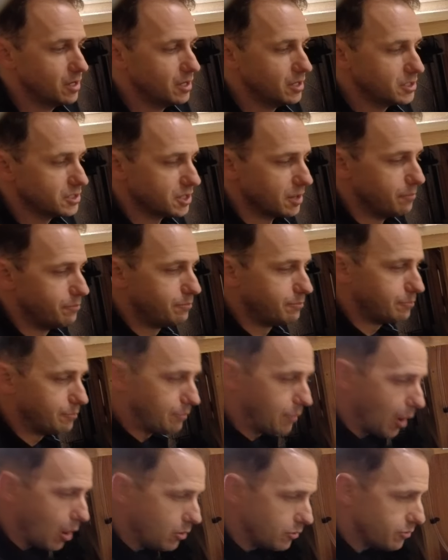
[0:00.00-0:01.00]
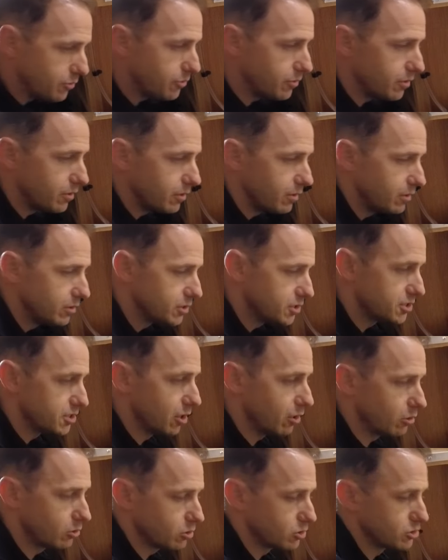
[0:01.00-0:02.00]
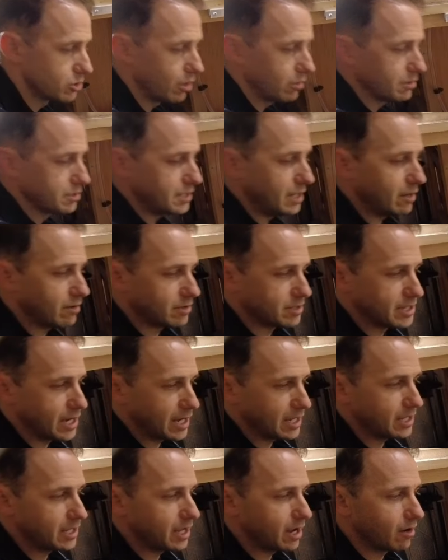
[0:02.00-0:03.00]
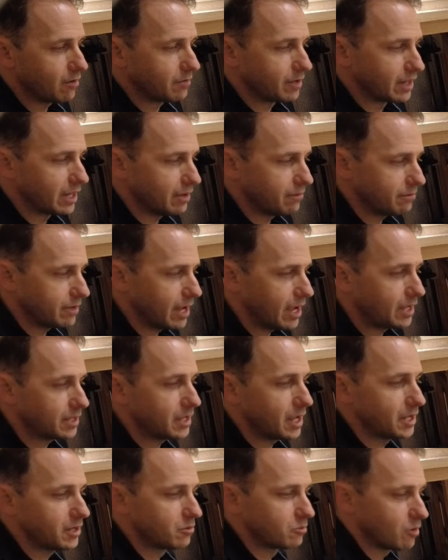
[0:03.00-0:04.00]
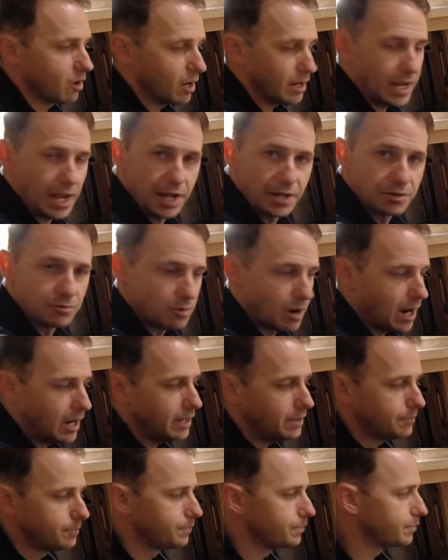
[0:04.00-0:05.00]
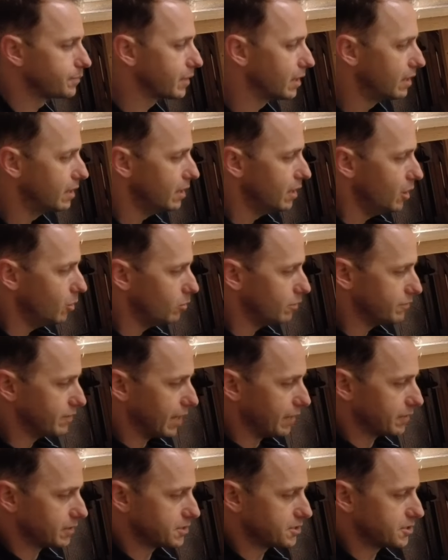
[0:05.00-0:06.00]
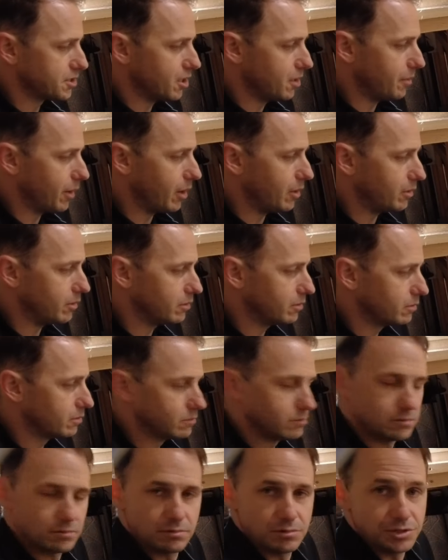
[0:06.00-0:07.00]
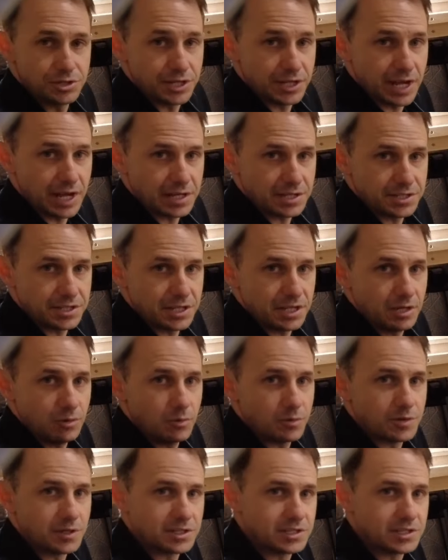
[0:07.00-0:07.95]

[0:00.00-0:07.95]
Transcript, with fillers: So both Solar controllers here are taking care of a left hand and a right hand array. We've done the Cerbo GX here with the